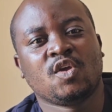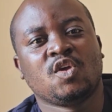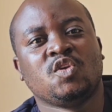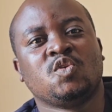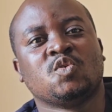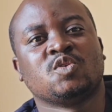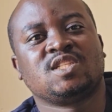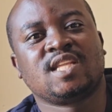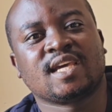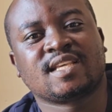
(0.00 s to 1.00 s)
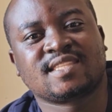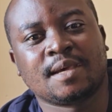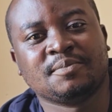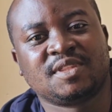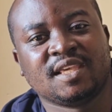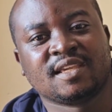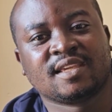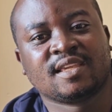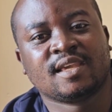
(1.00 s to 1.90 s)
you take something